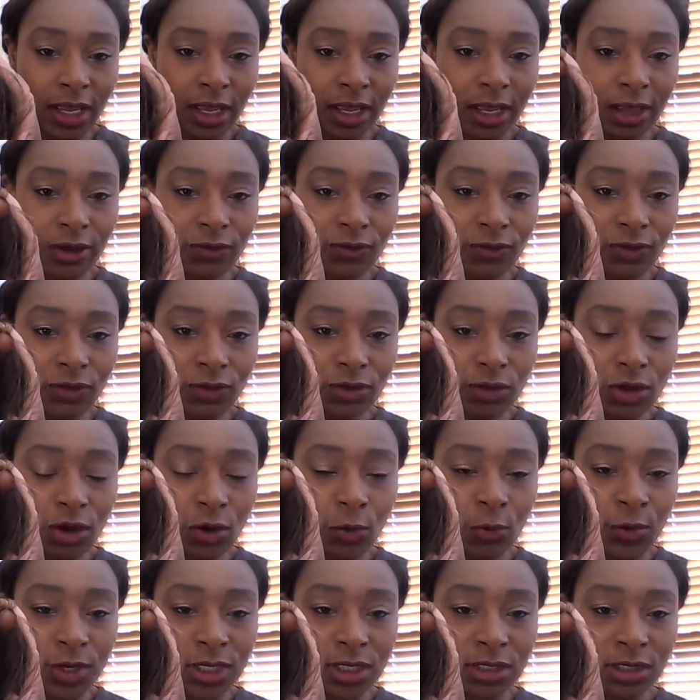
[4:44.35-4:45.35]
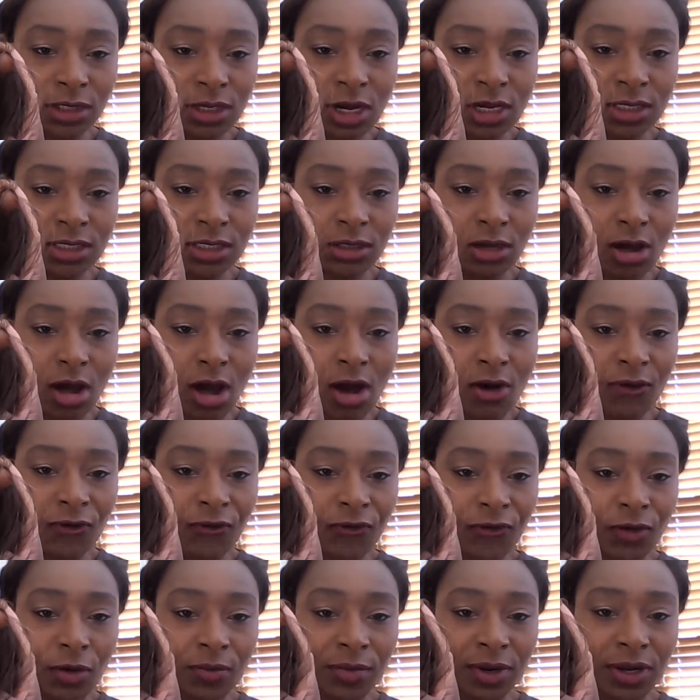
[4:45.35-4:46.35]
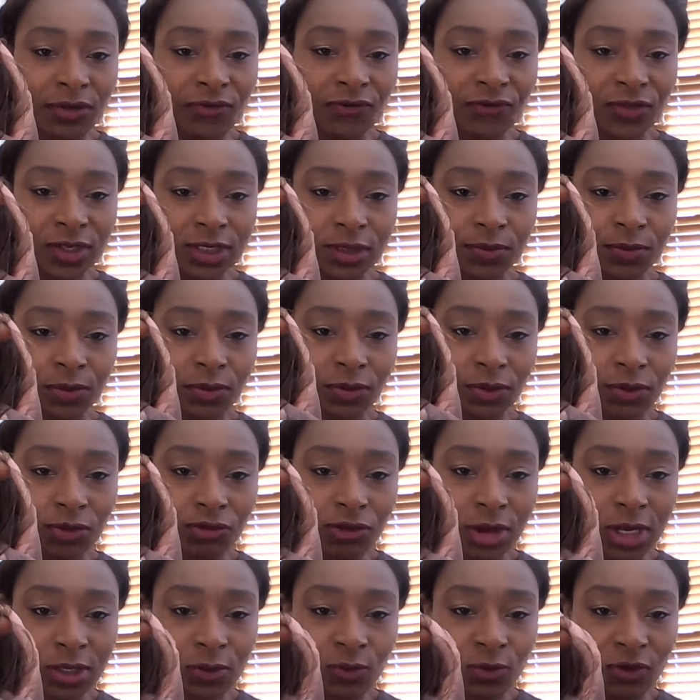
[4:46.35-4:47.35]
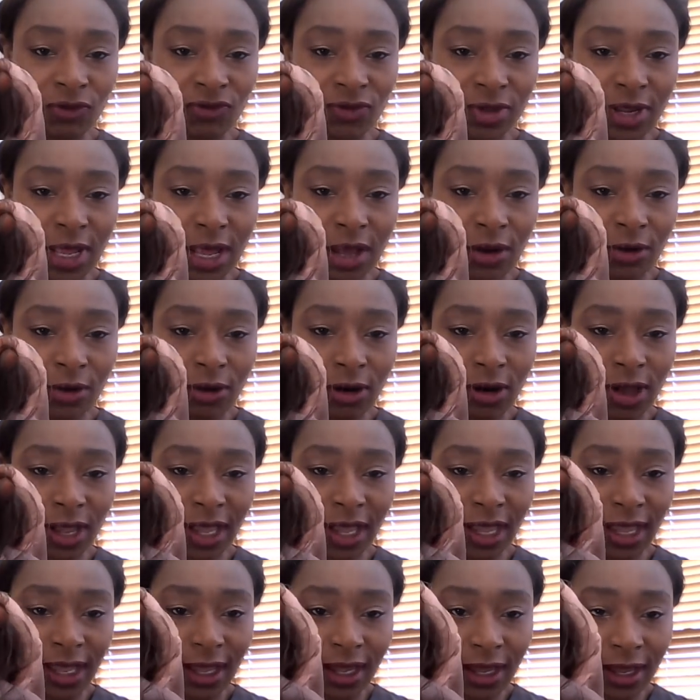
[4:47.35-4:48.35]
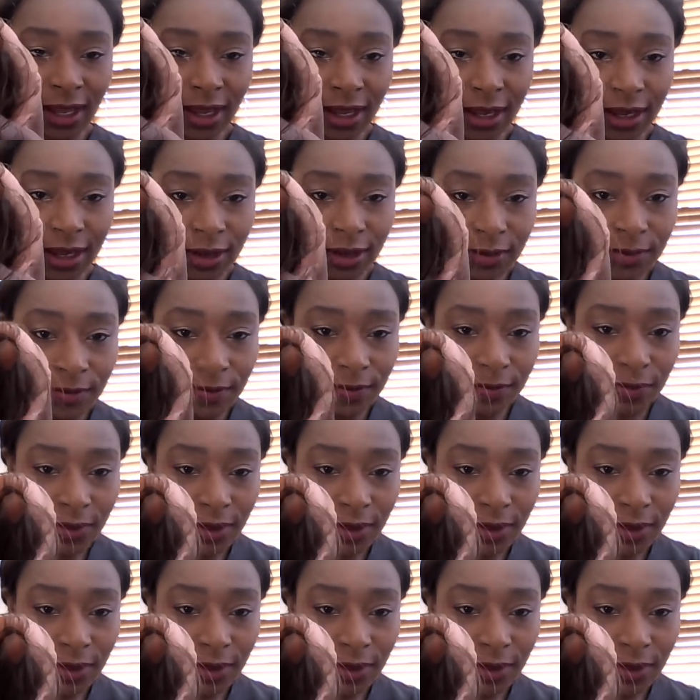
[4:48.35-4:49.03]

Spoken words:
even though we started off from an invisible thread, we've now got hair